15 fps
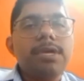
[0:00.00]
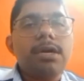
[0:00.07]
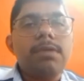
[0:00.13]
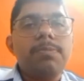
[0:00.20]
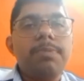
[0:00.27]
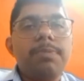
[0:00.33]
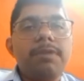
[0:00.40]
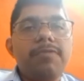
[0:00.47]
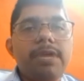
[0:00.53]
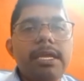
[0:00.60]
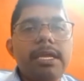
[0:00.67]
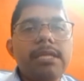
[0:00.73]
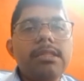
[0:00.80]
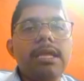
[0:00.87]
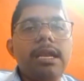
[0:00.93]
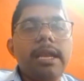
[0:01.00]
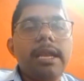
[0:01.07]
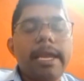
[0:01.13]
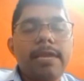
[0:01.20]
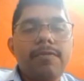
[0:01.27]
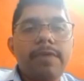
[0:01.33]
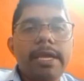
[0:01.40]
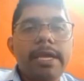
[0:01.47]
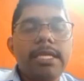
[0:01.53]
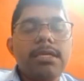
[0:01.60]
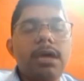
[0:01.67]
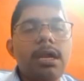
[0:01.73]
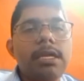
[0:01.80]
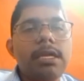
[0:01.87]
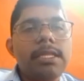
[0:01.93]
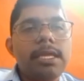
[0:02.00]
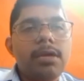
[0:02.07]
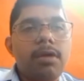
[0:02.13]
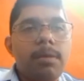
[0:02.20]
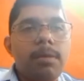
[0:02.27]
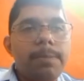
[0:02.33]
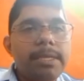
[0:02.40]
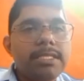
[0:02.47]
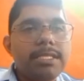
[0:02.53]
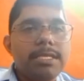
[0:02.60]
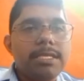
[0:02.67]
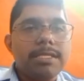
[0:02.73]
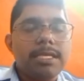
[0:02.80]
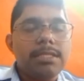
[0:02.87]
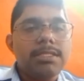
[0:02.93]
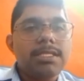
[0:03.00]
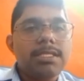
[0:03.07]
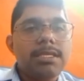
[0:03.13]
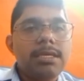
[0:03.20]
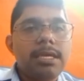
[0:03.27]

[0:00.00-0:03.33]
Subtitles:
are preferring the lightweight and the complex designs.